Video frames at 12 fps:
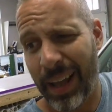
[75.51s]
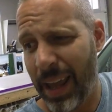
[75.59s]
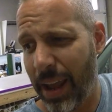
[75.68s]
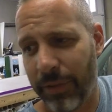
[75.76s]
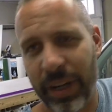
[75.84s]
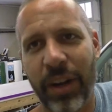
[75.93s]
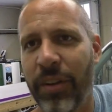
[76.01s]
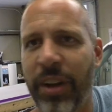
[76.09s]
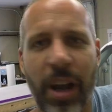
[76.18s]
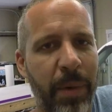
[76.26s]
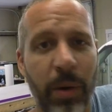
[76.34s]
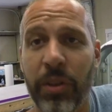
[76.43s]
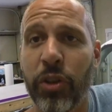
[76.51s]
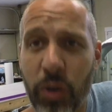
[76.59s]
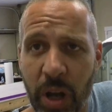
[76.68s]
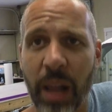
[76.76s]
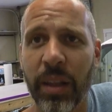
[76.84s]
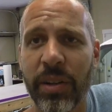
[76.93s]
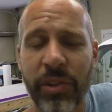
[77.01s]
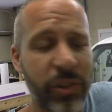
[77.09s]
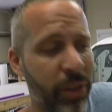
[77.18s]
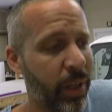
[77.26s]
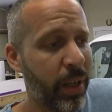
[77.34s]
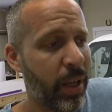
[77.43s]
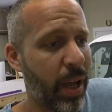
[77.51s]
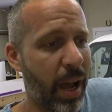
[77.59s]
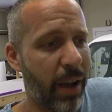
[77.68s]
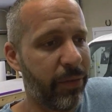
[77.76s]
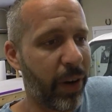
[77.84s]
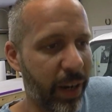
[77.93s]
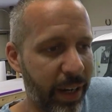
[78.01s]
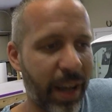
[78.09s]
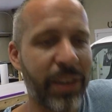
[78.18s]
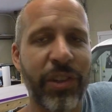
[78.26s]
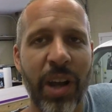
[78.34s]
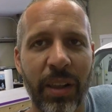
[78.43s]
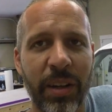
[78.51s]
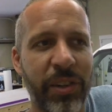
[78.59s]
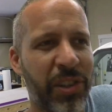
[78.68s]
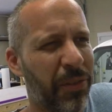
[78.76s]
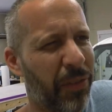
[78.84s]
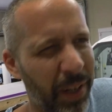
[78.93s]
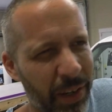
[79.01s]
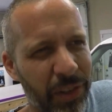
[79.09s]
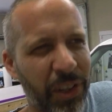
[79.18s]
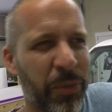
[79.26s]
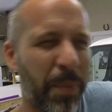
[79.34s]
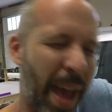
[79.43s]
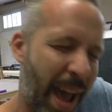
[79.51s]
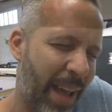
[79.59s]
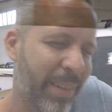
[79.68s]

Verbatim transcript: every year they're coming out with new colors. Uh, very nice colors. The finish is matte,